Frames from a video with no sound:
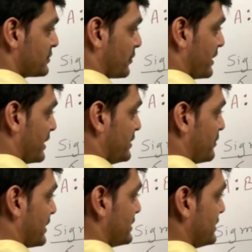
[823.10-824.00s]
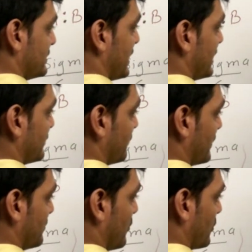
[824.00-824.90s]
so here you can see that
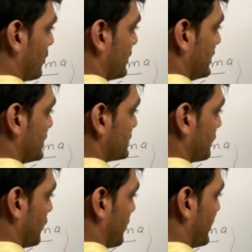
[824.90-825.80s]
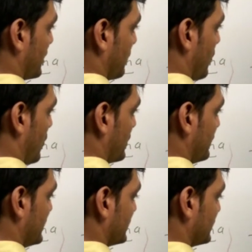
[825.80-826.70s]
one boron is forming a bond
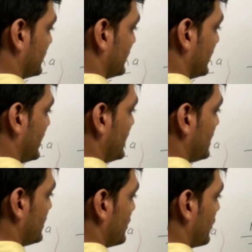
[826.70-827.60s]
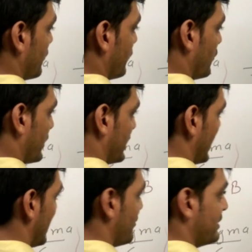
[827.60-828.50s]
with 3 fluorine.
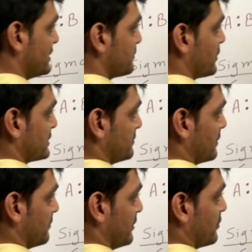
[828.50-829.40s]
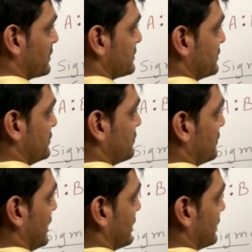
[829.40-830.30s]
How it is possible? Because you know
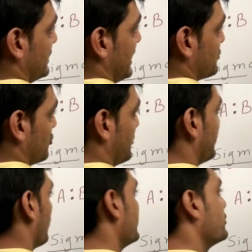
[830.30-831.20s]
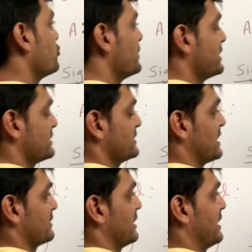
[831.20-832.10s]
that in s orbital only 2 places
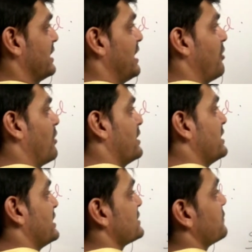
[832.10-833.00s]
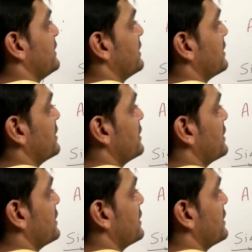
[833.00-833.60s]
are there and already it is filled,